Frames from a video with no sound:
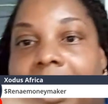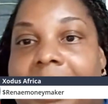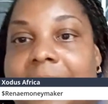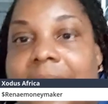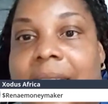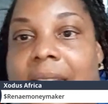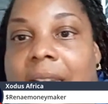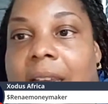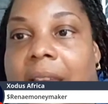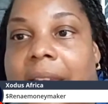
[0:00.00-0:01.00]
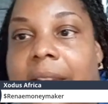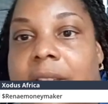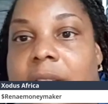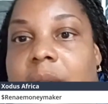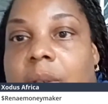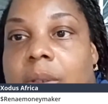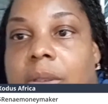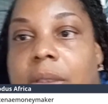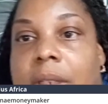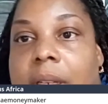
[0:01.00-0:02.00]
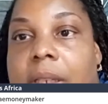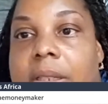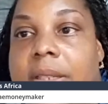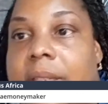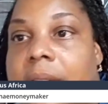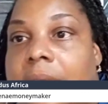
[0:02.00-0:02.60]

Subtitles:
let's see, Exodus,